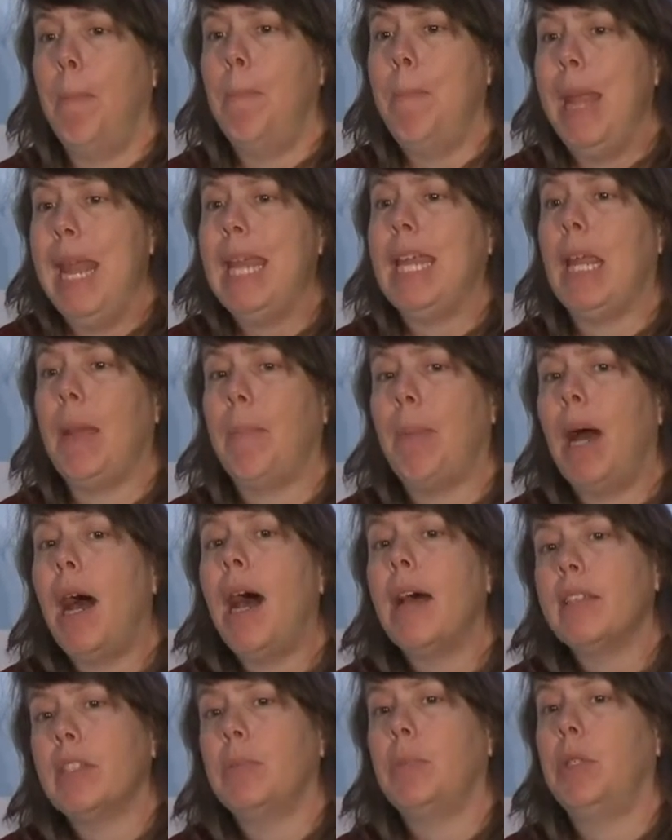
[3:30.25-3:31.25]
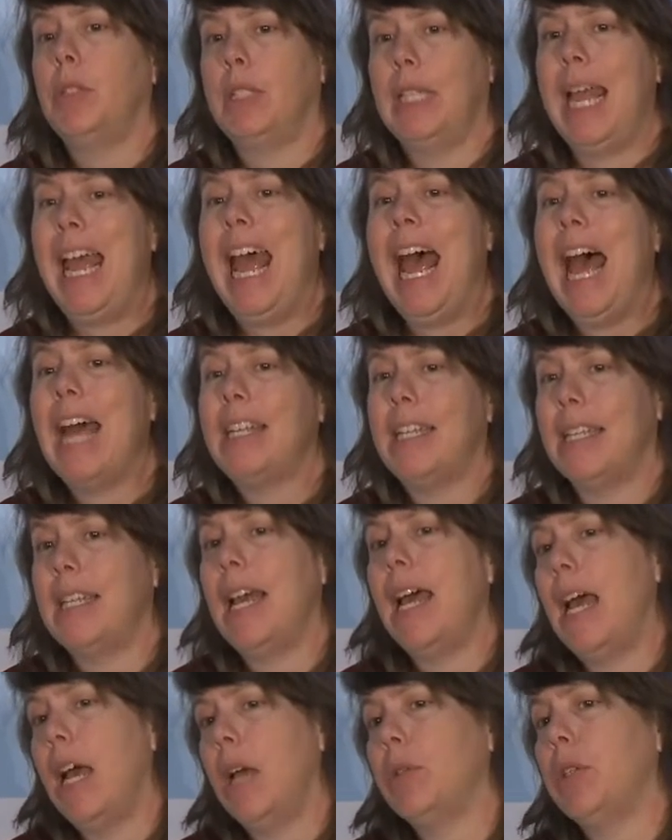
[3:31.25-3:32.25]
make it possible to add to
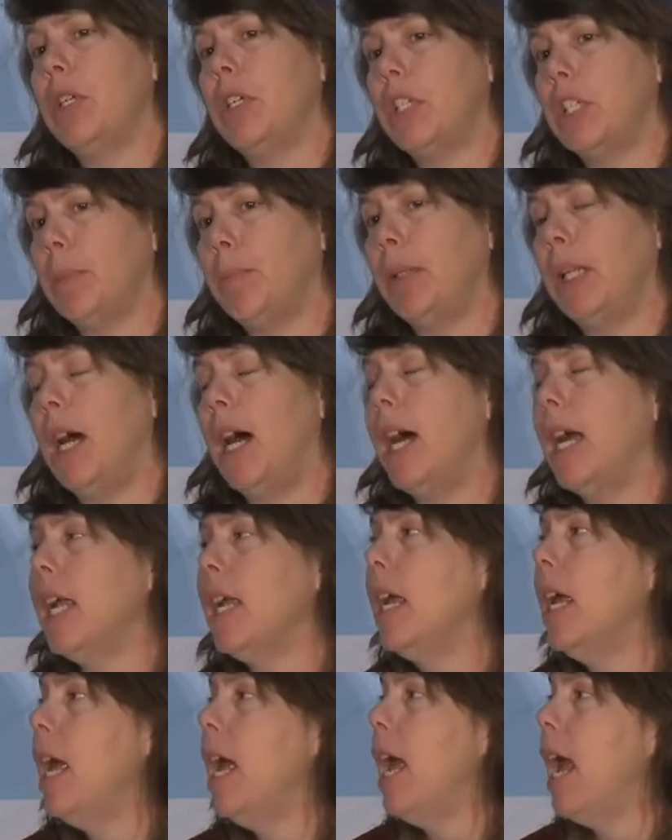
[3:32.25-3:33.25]
that housing supply,